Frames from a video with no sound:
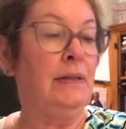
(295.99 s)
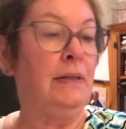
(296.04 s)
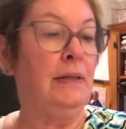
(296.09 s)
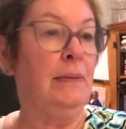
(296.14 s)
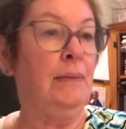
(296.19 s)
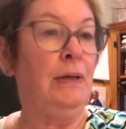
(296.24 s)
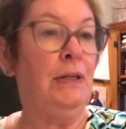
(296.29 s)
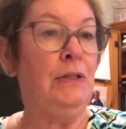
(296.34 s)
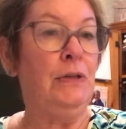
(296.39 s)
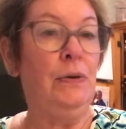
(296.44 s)
see
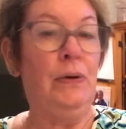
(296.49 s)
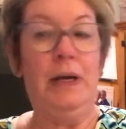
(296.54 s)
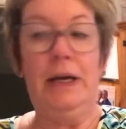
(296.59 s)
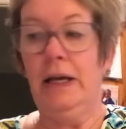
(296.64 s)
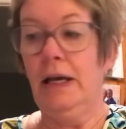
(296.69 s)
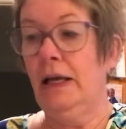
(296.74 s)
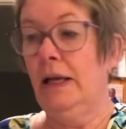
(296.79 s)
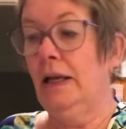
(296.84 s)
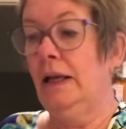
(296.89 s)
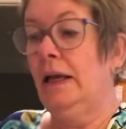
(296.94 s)
me doing
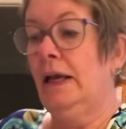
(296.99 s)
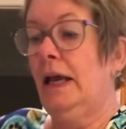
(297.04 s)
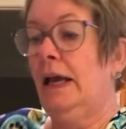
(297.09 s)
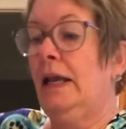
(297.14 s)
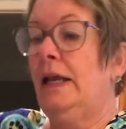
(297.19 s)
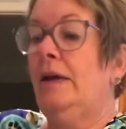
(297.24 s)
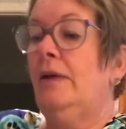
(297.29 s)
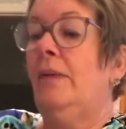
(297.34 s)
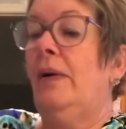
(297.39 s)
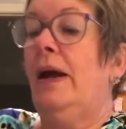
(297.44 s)
it
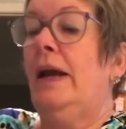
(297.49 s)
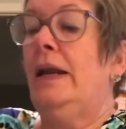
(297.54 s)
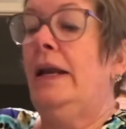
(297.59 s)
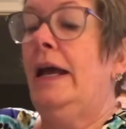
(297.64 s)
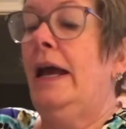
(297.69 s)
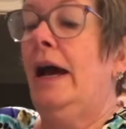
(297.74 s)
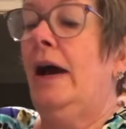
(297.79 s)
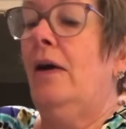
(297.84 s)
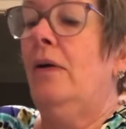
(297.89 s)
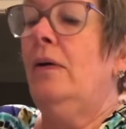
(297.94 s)
anyway
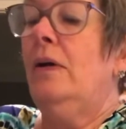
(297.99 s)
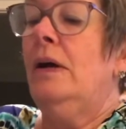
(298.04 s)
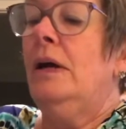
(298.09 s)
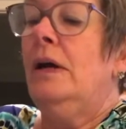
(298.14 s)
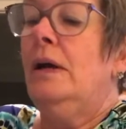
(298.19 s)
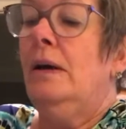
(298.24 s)
now,